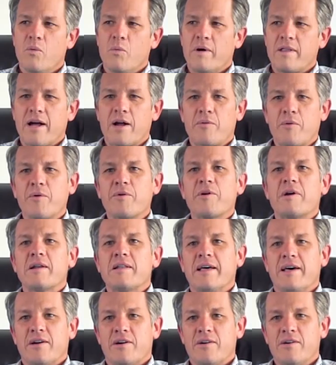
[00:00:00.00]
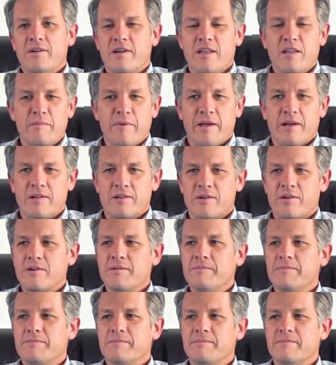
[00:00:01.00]
Well, I wrote her a letter, emailed
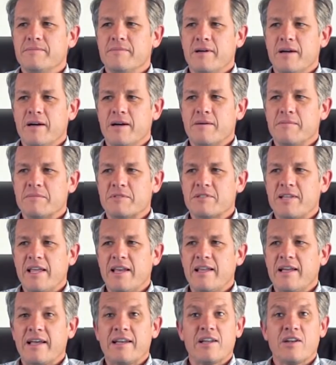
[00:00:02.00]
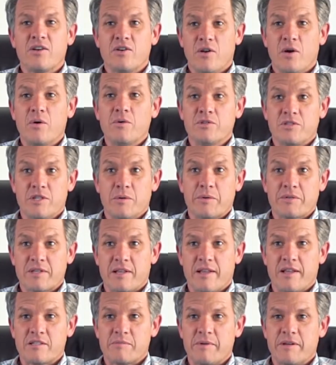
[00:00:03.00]
her, stating I didn't know she was a
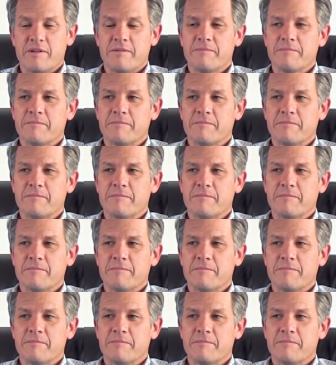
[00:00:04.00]
lesbian,